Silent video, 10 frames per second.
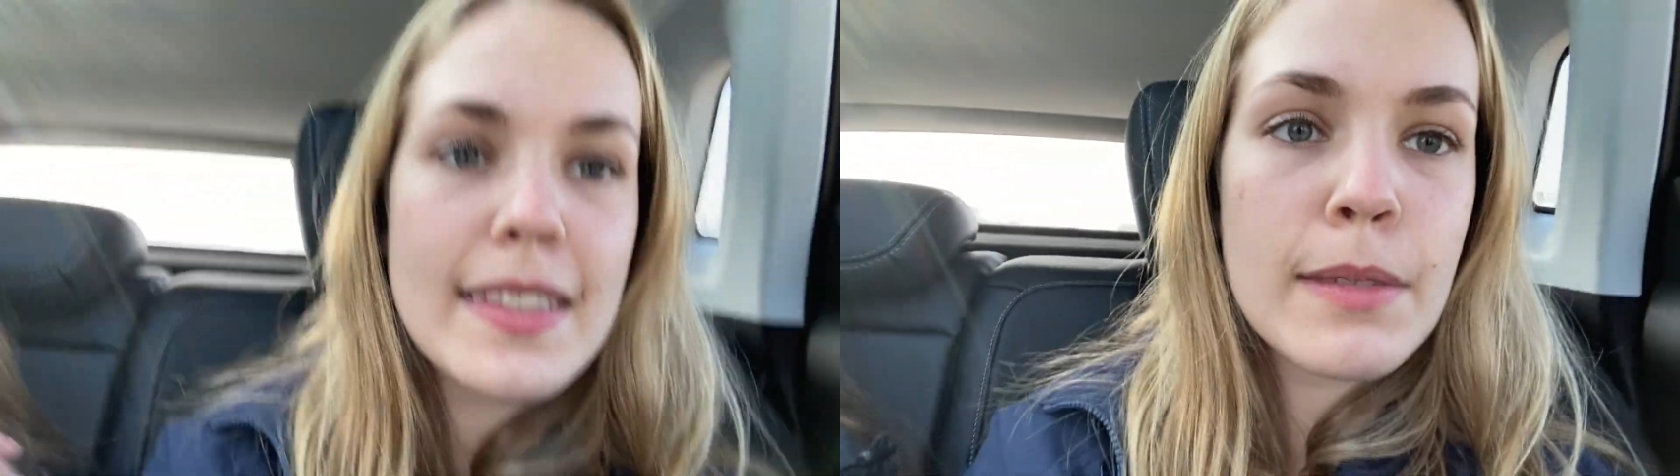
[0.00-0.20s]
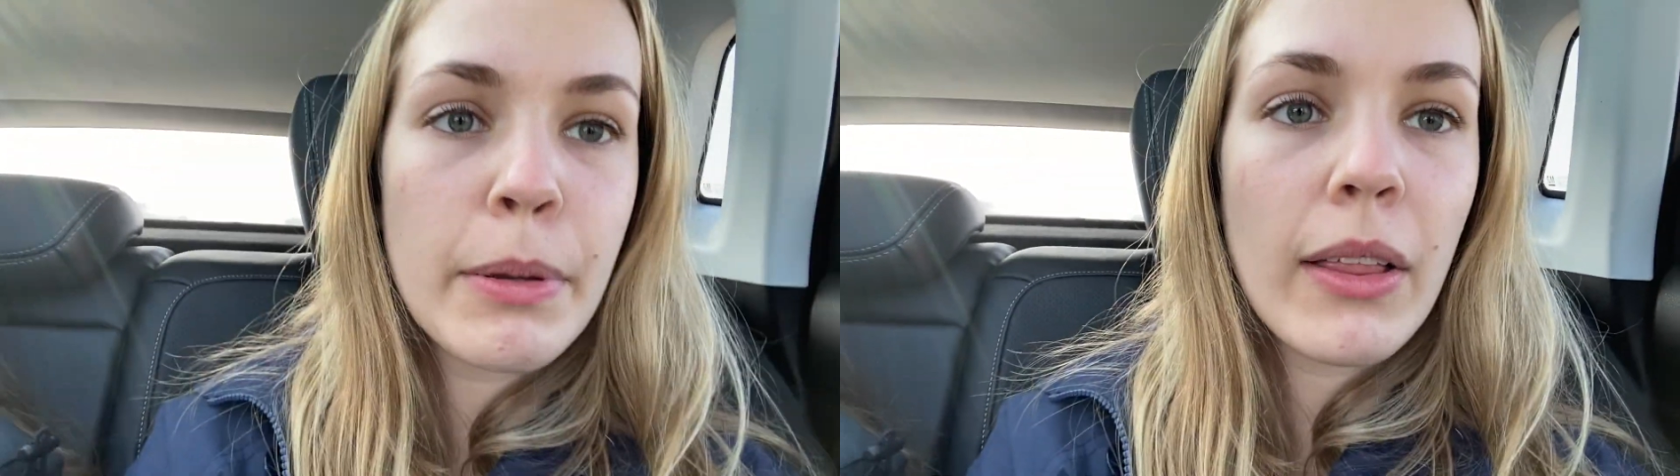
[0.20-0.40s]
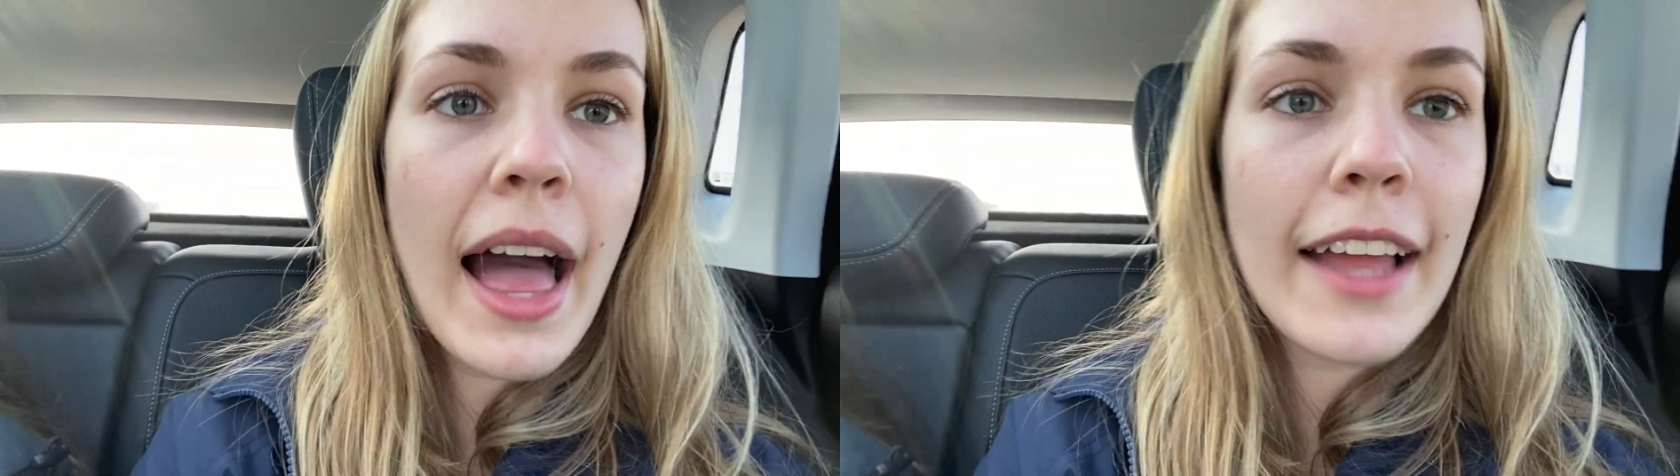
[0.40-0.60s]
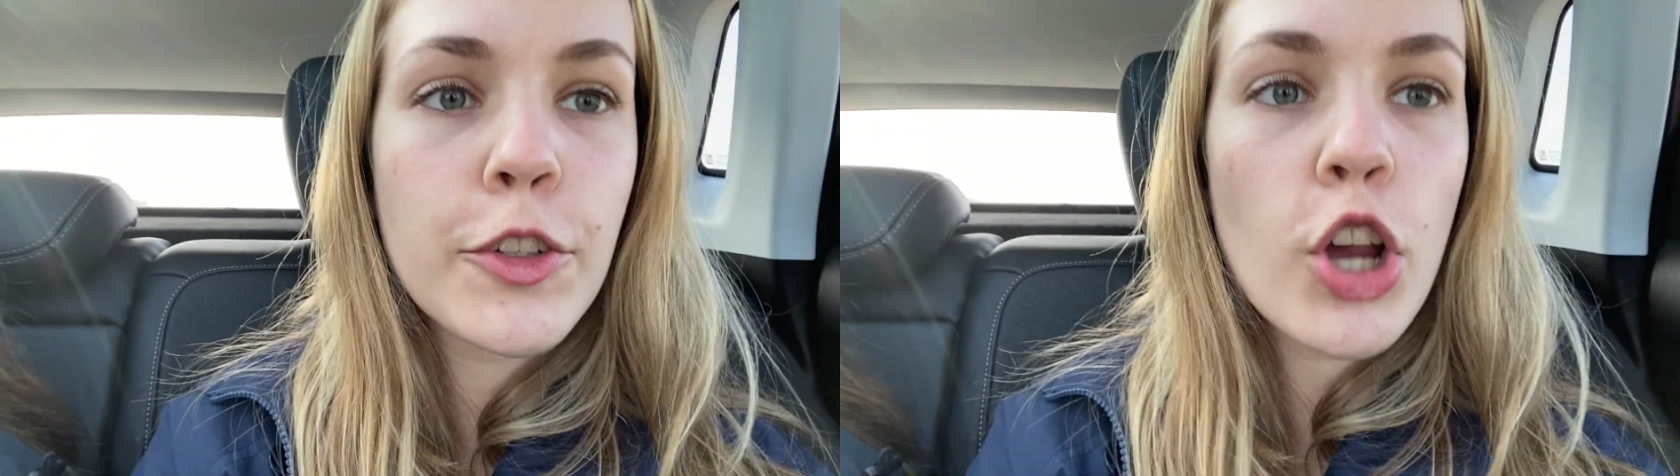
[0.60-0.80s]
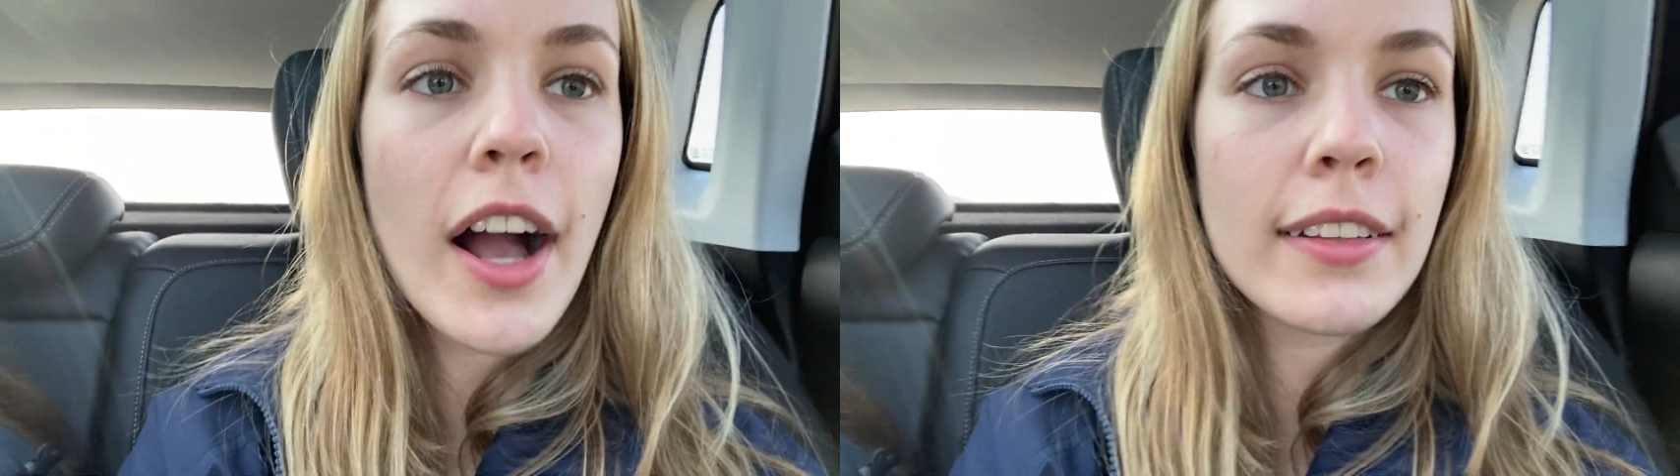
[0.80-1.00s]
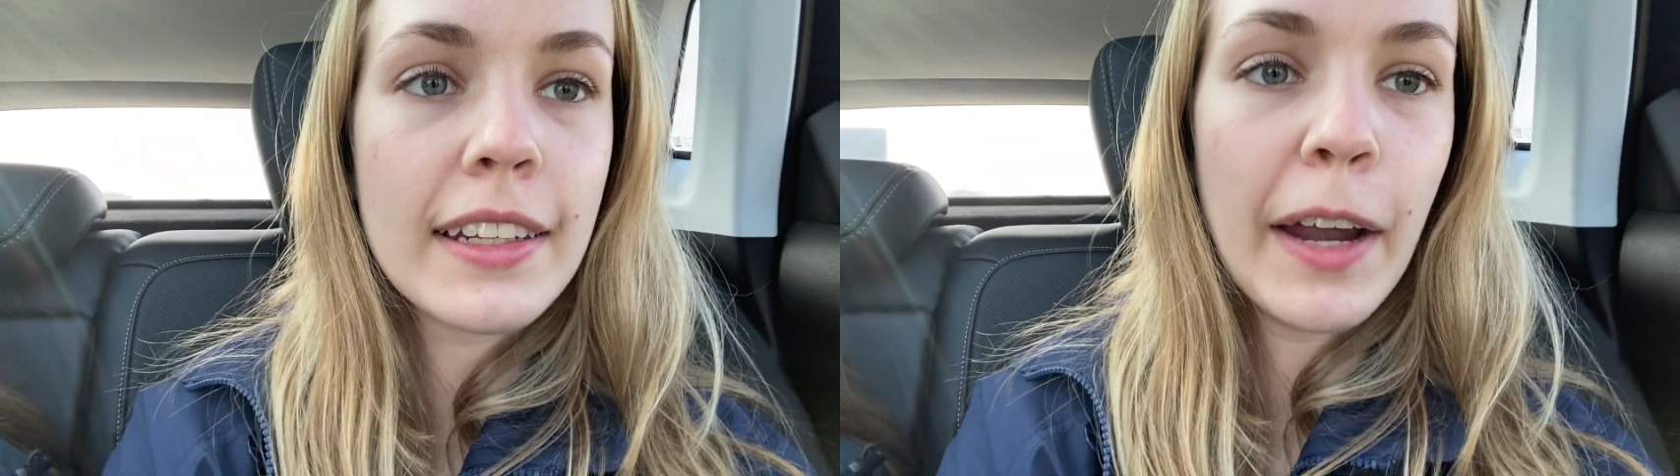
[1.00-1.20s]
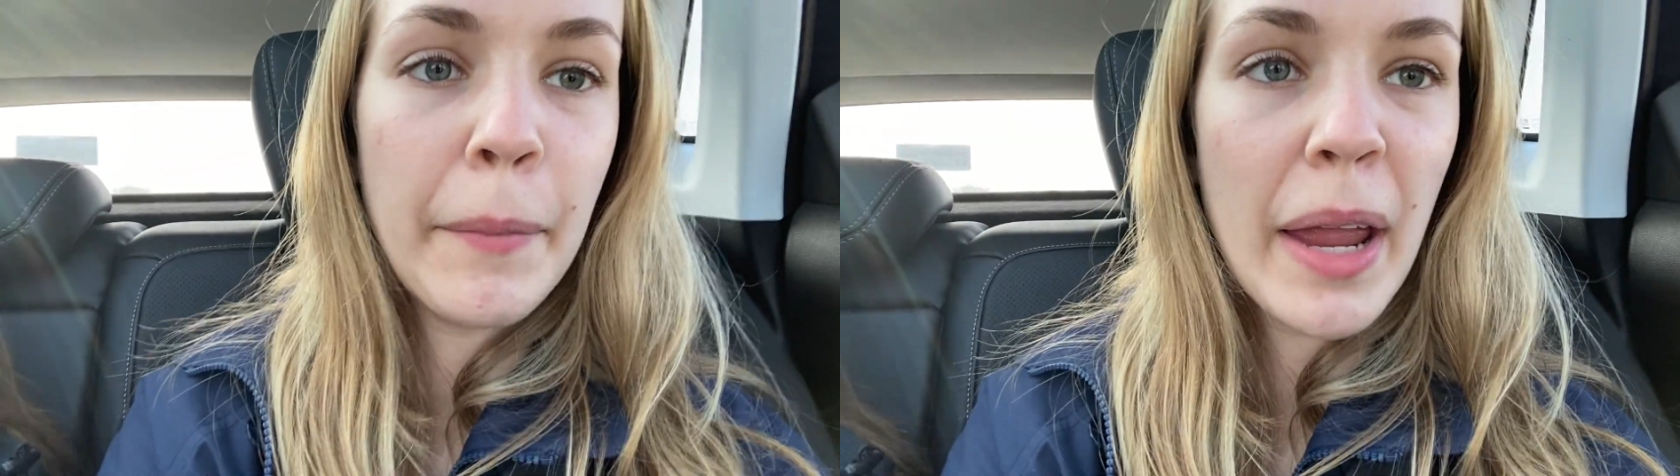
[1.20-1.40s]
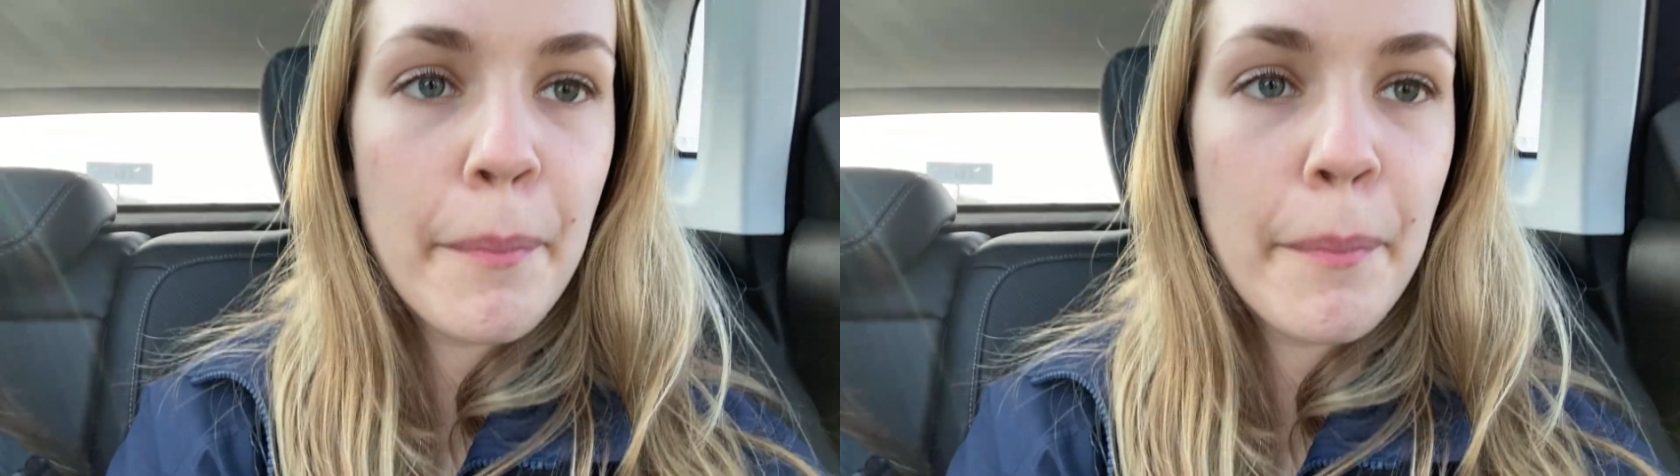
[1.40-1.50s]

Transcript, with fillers: spill hot chocolate on my